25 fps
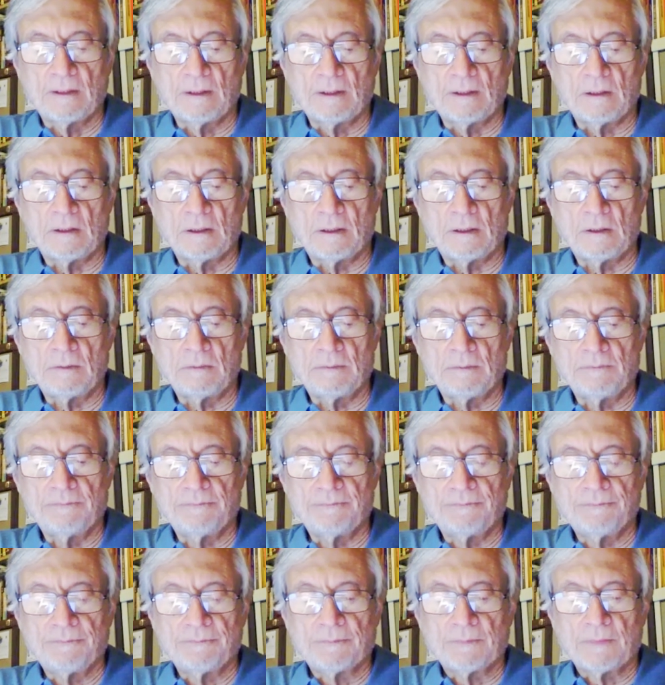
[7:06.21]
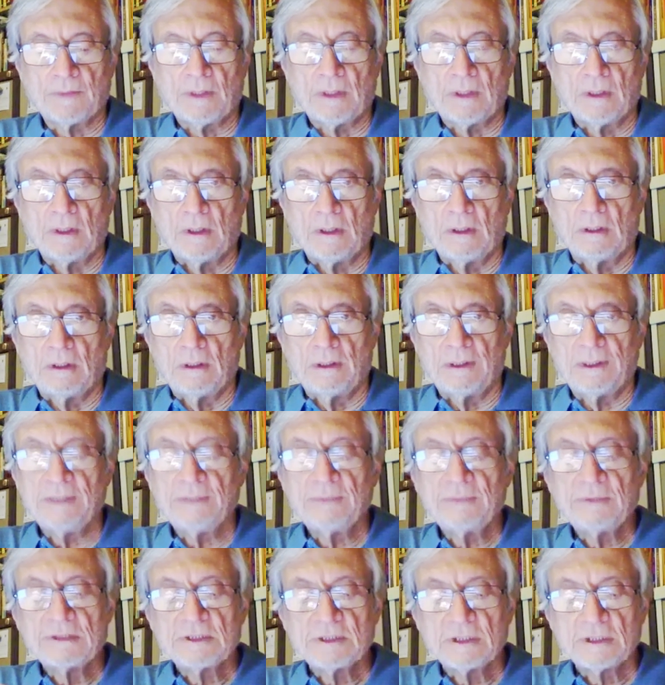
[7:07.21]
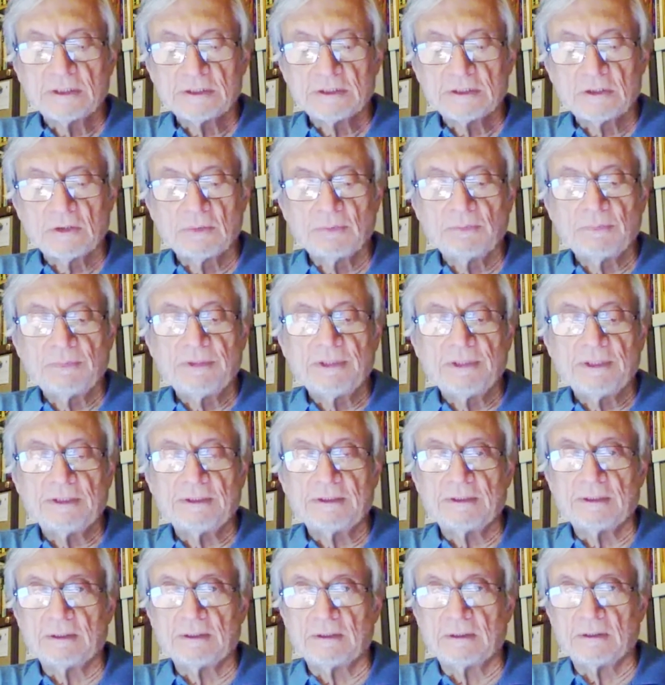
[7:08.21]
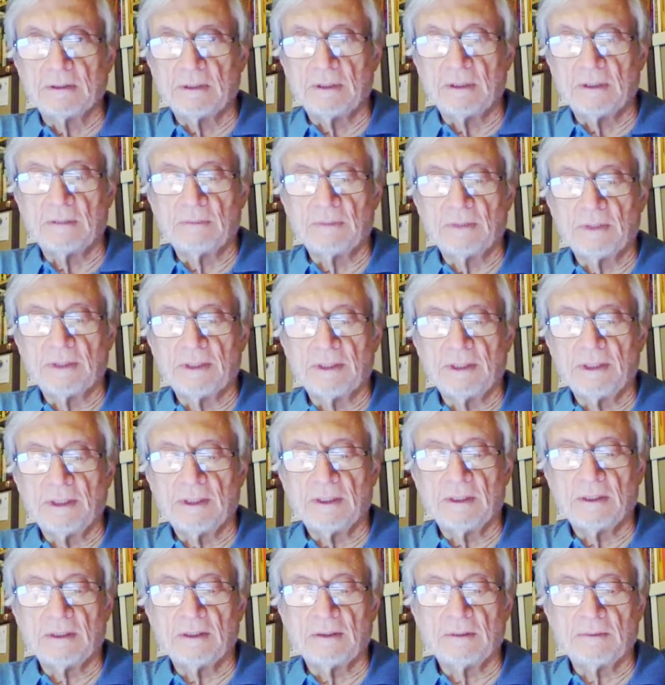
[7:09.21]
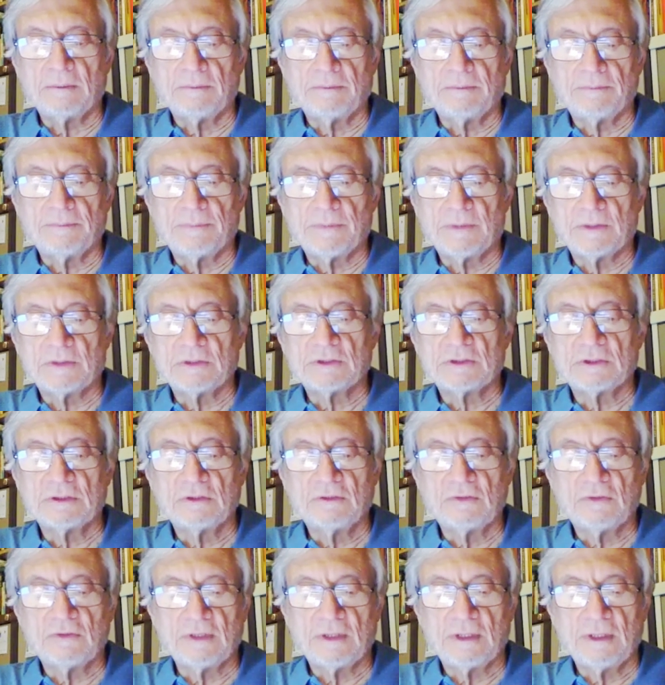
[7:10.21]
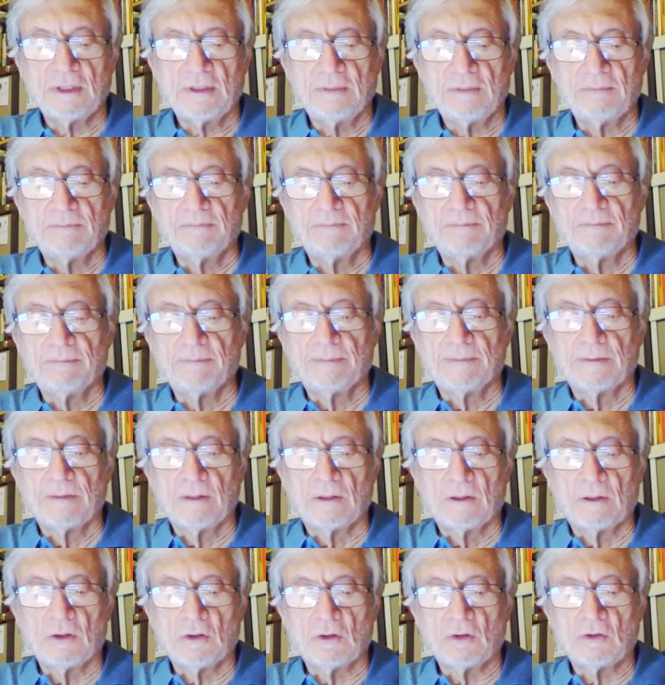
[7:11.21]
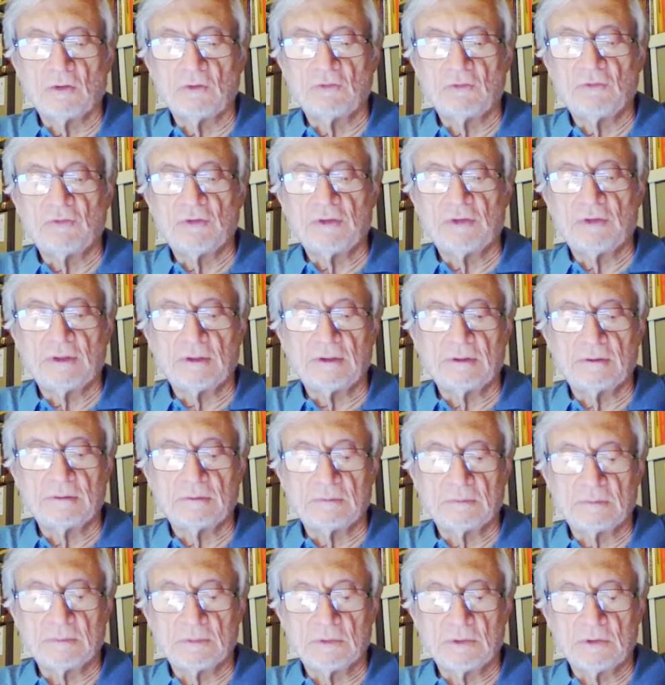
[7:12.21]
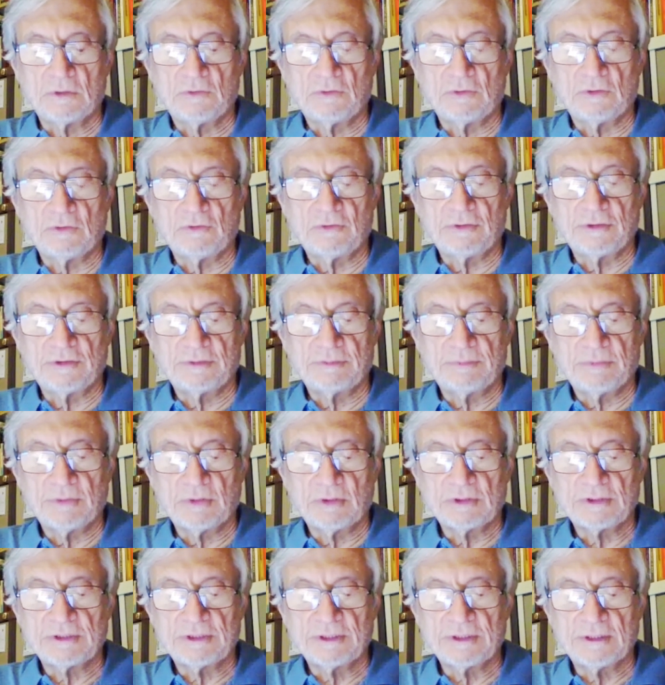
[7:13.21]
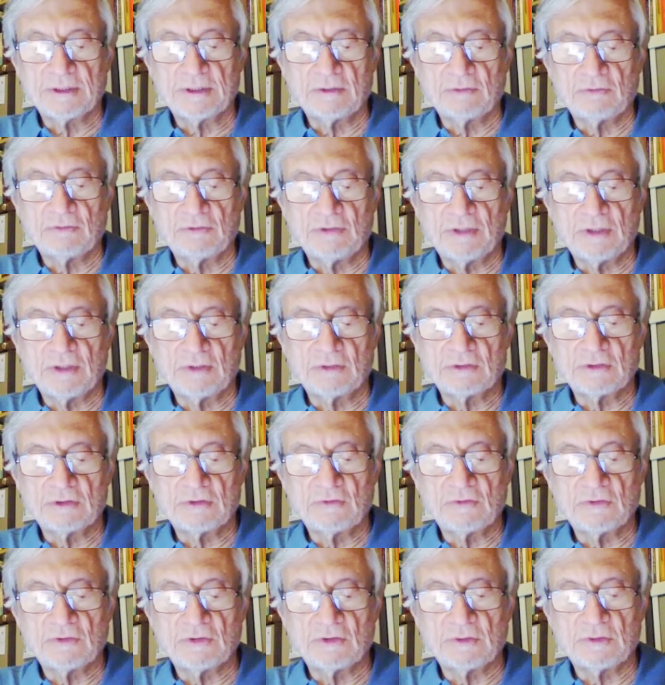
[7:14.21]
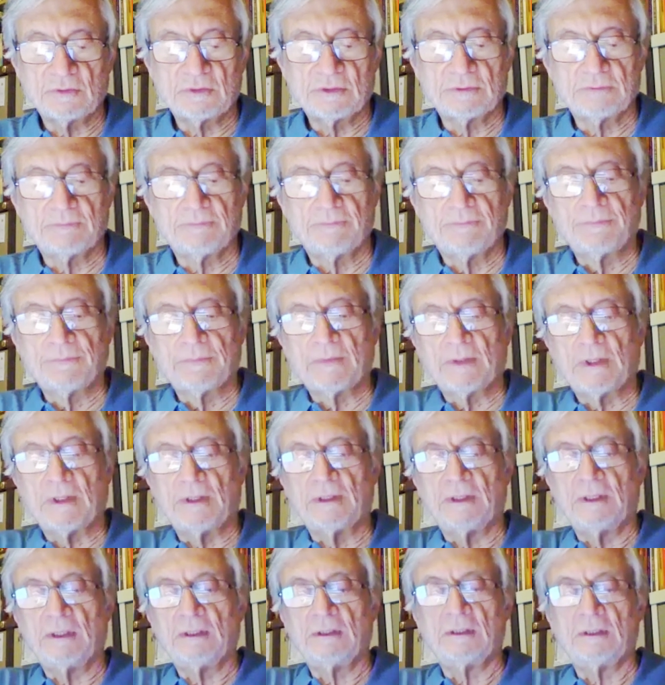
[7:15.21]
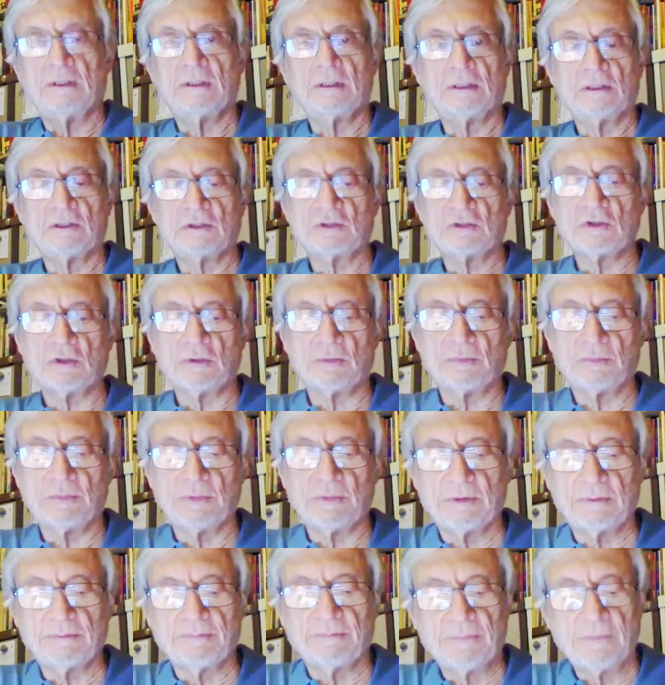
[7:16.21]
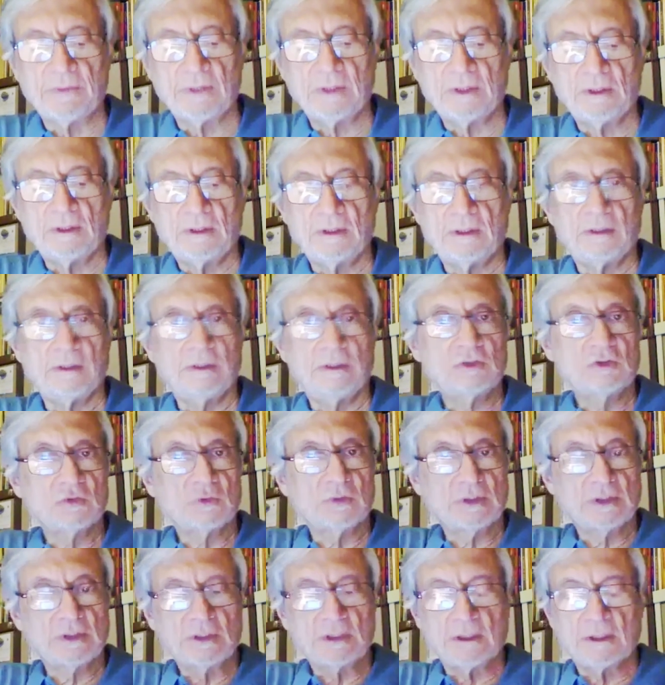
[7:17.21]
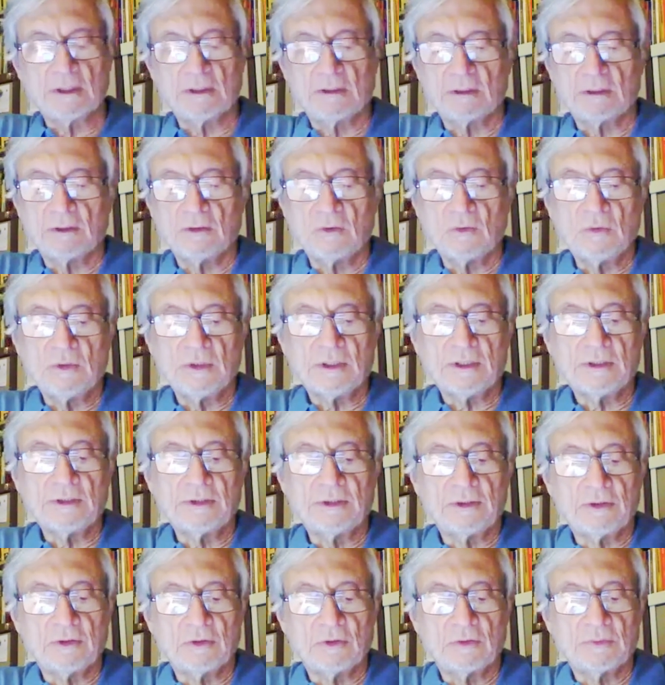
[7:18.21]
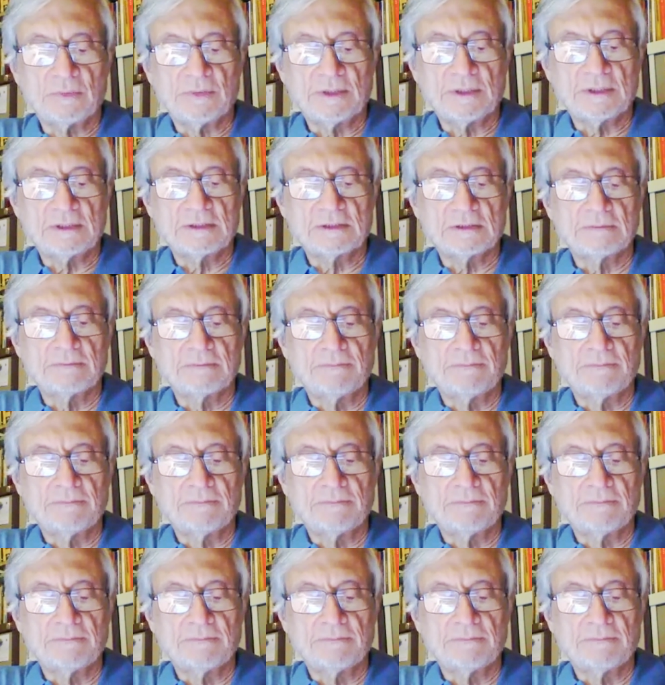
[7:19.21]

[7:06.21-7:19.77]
Let me just complete my survey of this parsing of nouns and verbs, and then I'll stop. Then each one can work at their own pace.